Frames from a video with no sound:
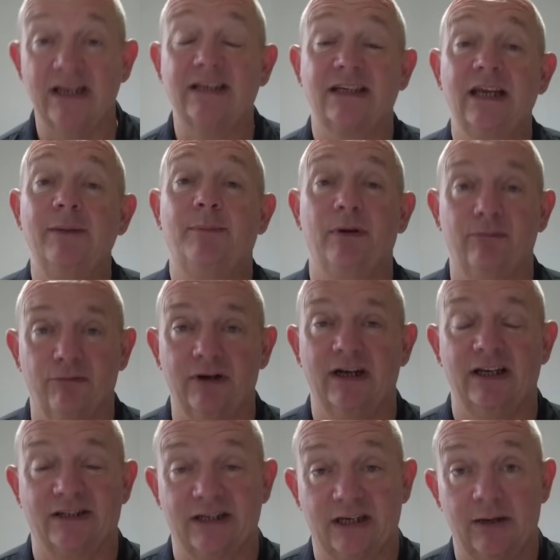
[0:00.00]
Let's keep it
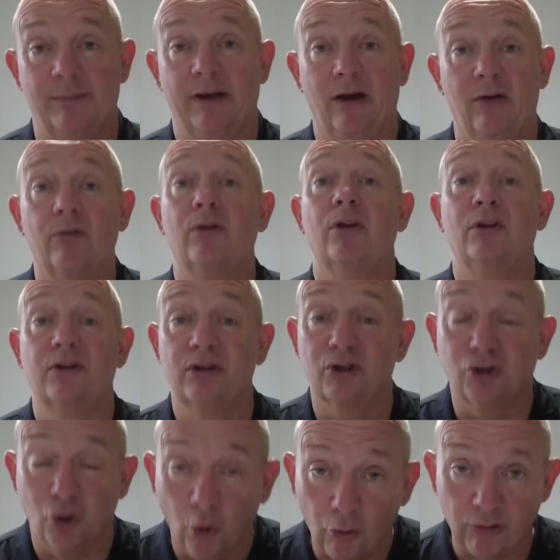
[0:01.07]
realistic about
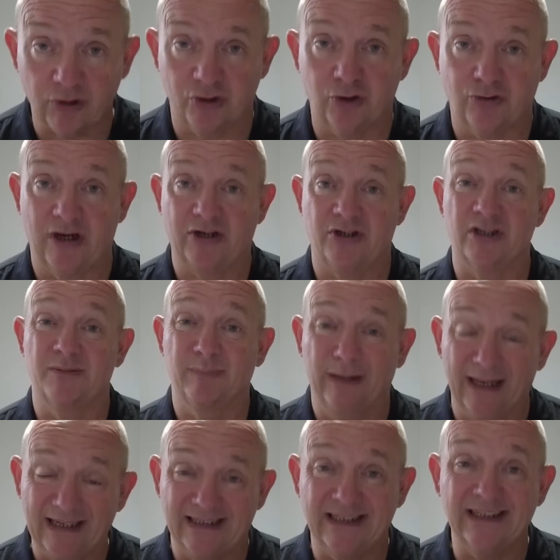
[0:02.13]
the tourist attractions,
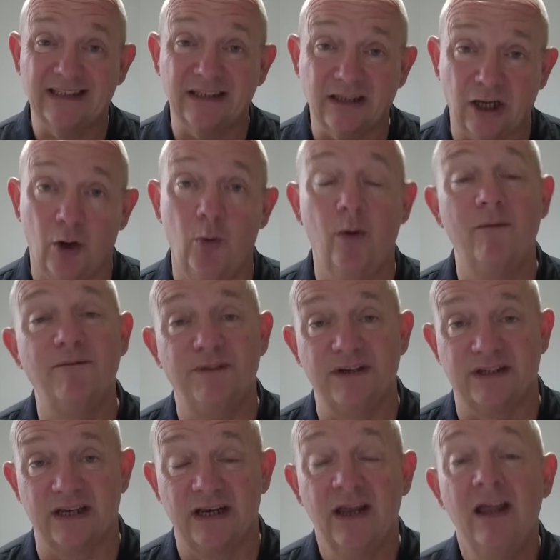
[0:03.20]
places to go and
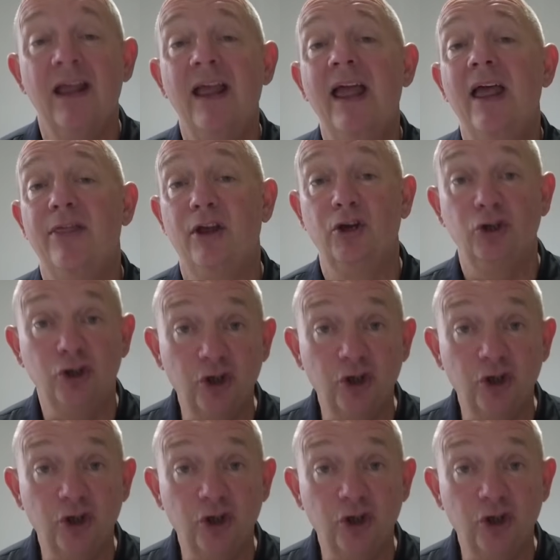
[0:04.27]
visit that